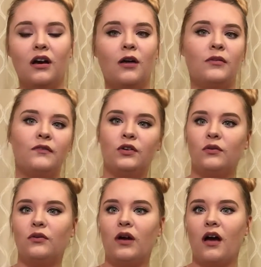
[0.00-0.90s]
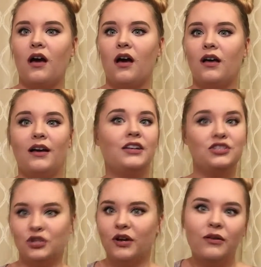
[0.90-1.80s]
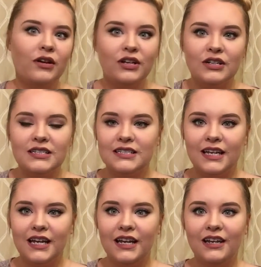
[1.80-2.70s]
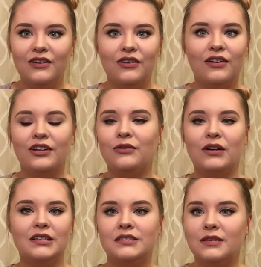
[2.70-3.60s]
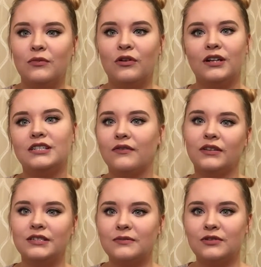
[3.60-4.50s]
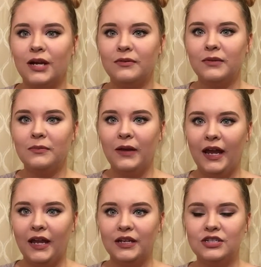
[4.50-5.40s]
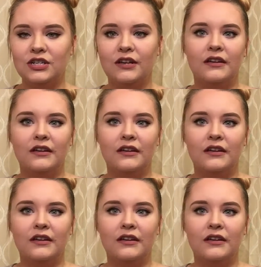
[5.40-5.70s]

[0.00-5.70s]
If you enjoy what you're seeing or you want to see more, definitely subscribe to my page.